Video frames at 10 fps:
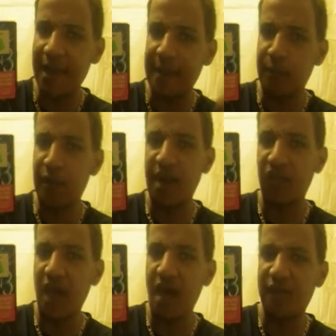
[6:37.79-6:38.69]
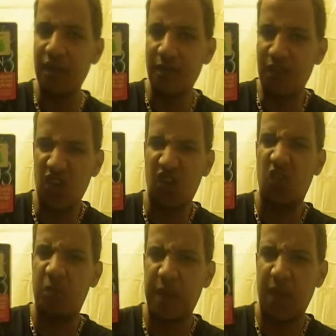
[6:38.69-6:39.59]
like it breaks off and just
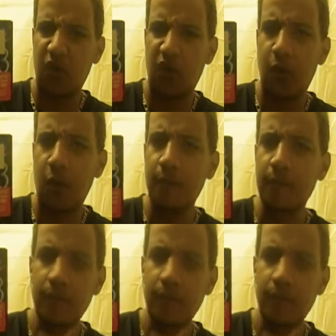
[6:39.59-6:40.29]
spears her.